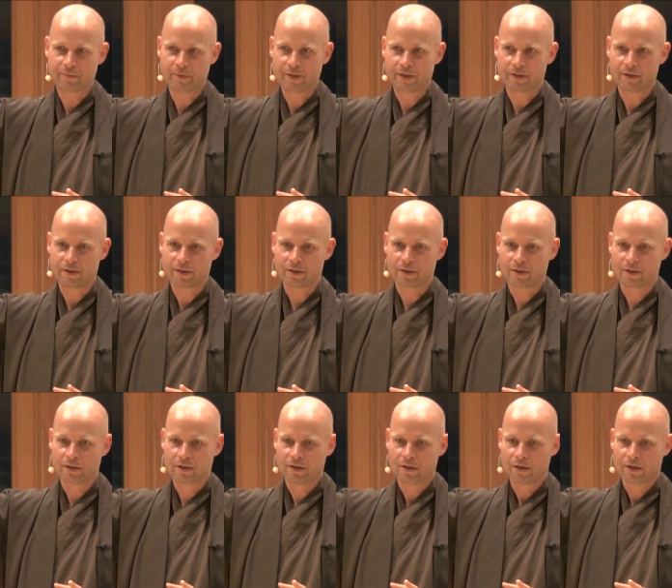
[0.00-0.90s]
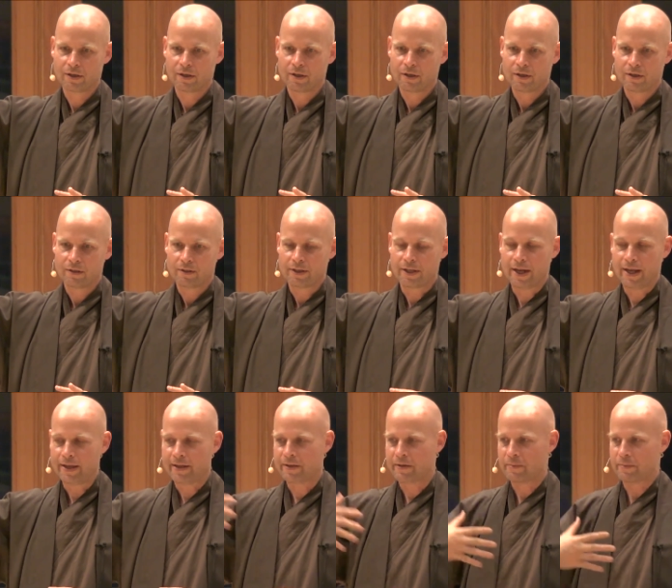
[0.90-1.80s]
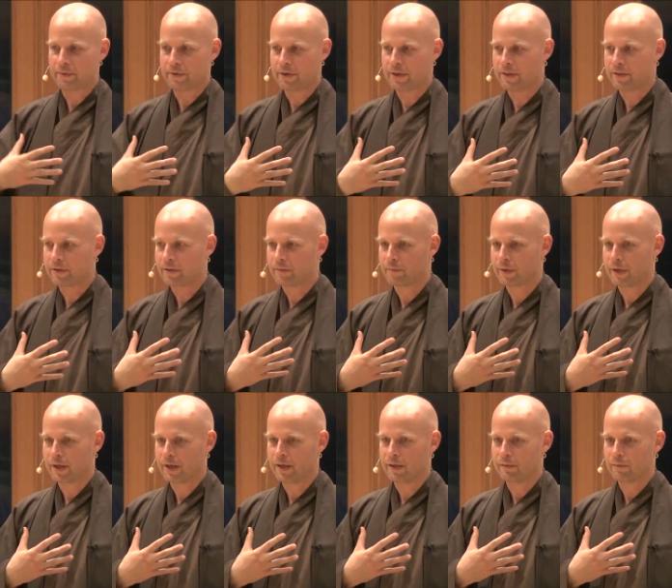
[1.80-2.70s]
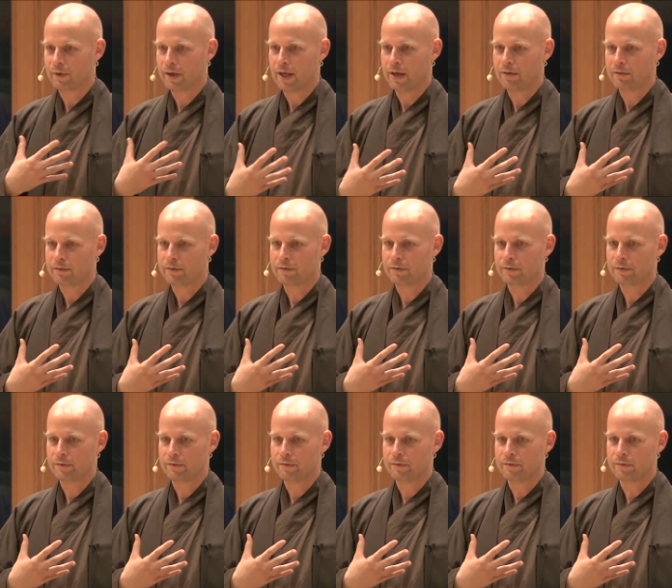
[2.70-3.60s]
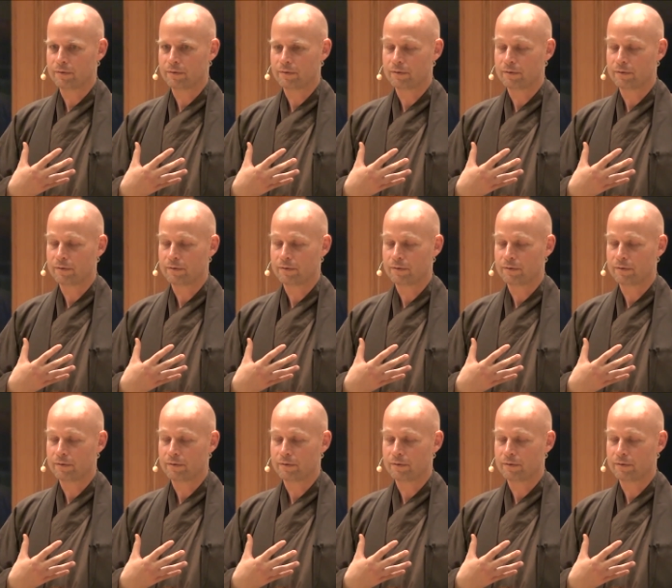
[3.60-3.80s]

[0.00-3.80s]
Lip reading: that I experienced when I went out to